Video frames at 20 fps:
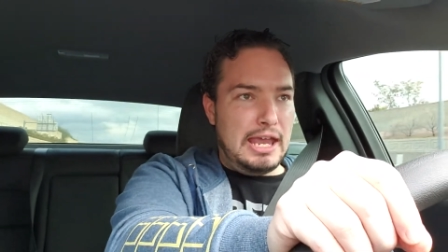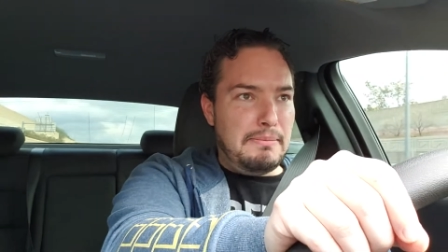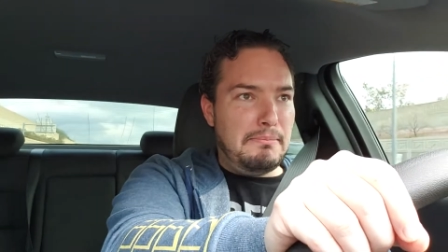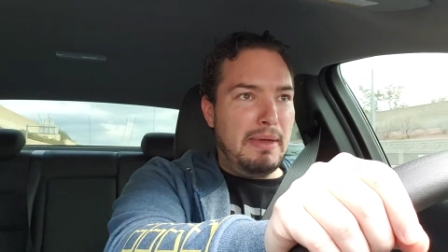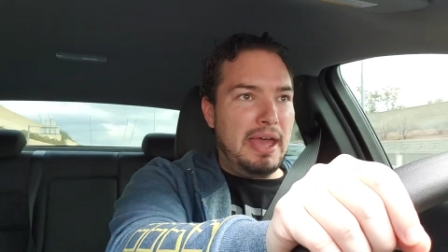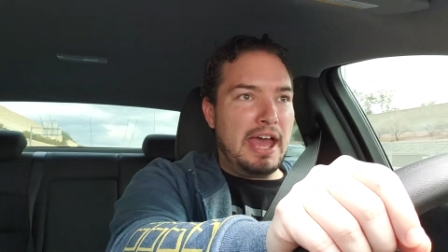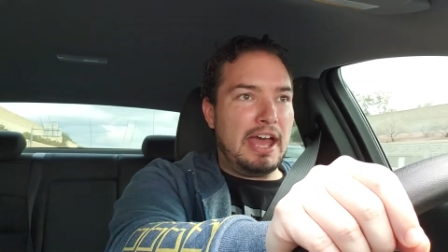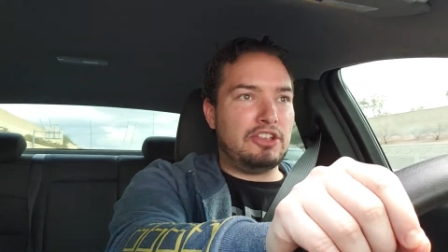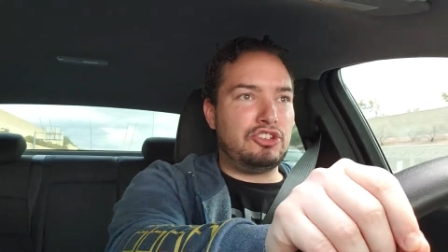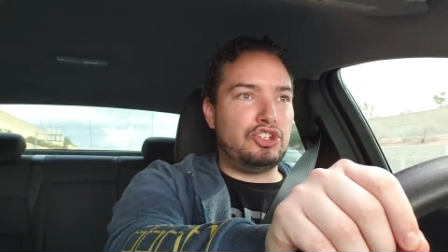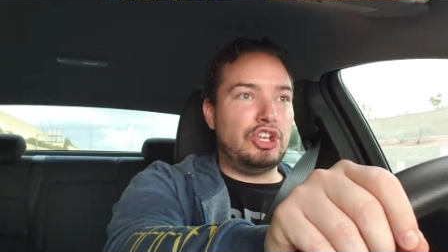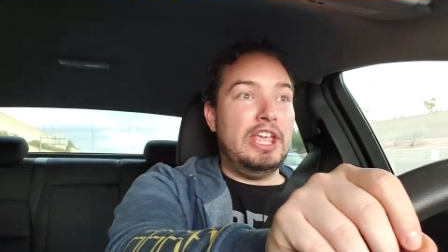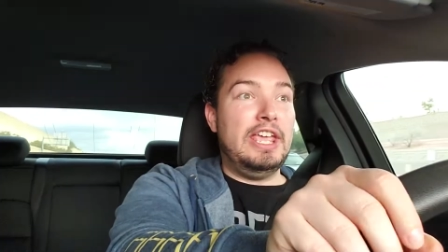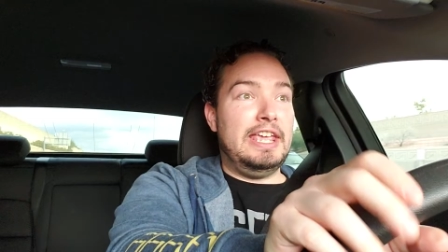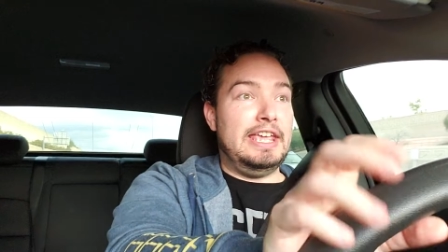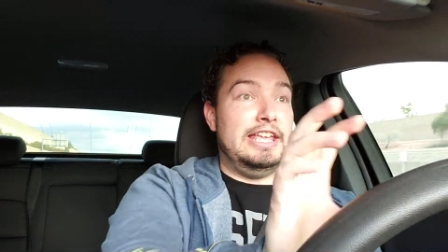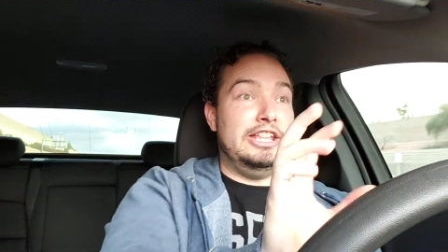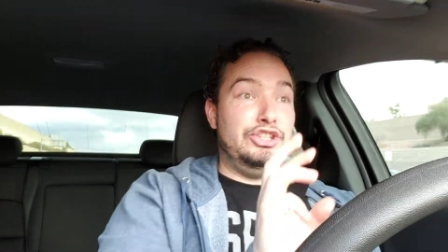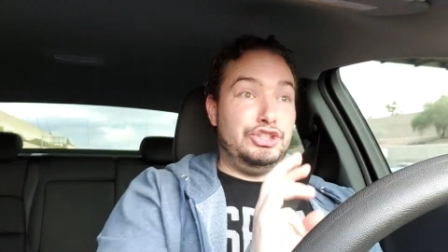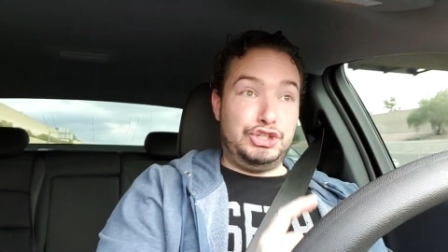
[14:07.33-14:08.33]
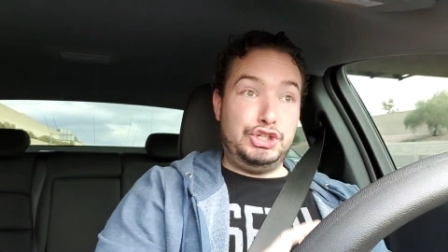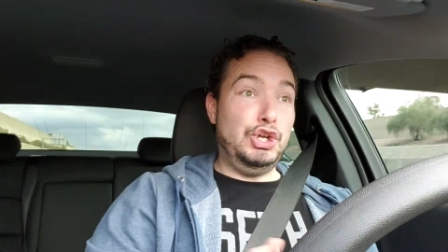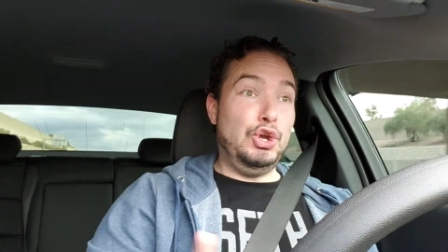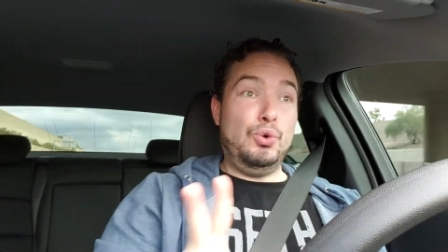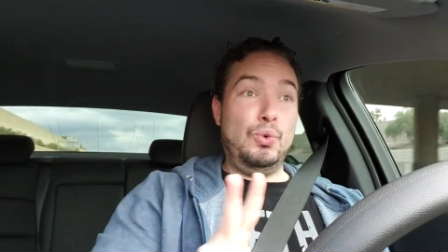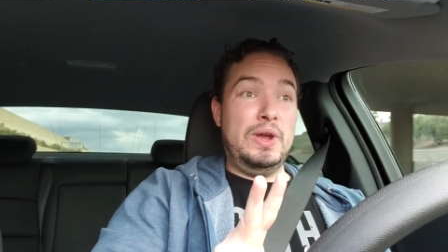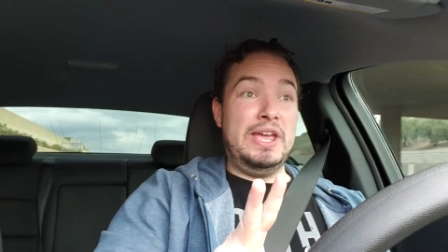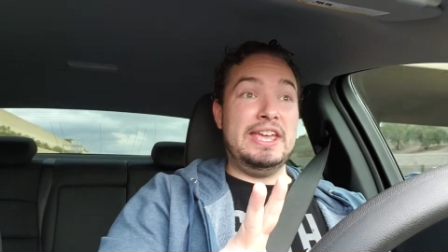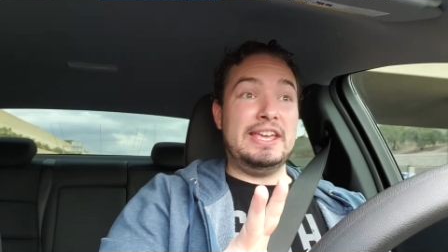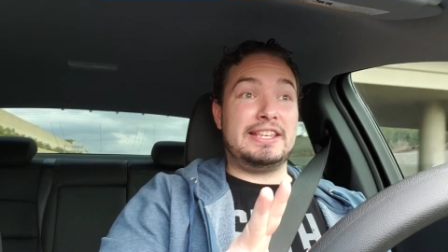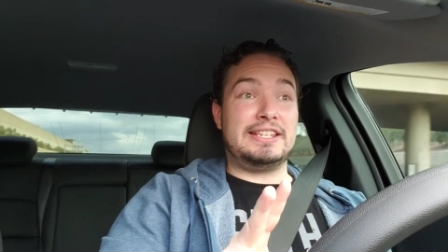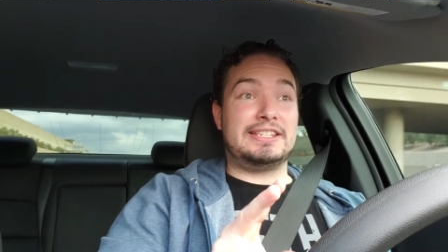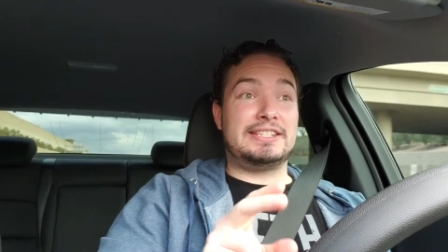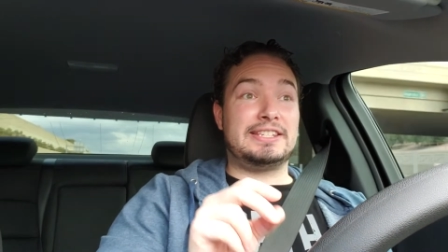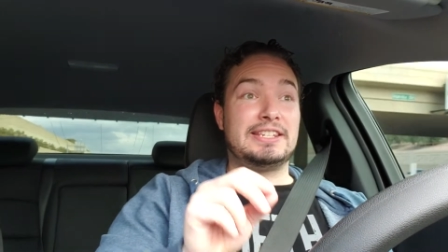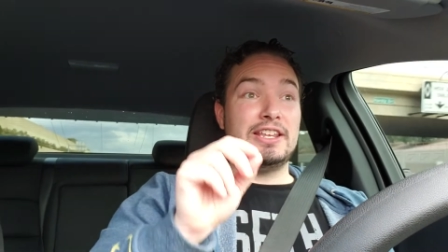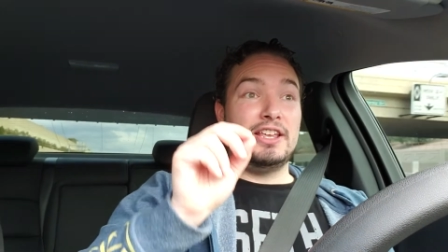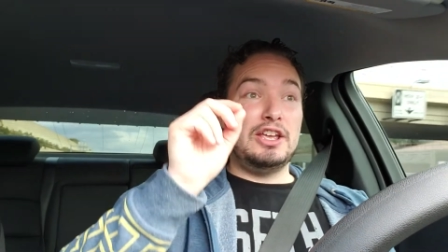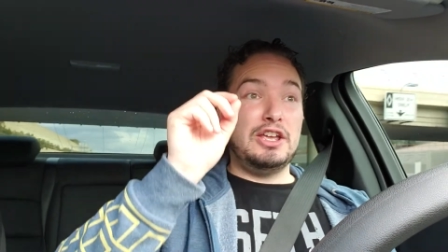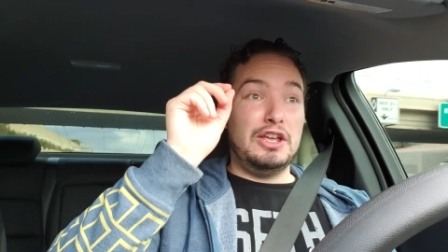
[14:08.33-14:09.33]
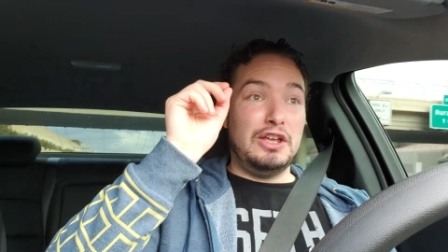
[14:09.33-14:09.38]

match in 2 weeks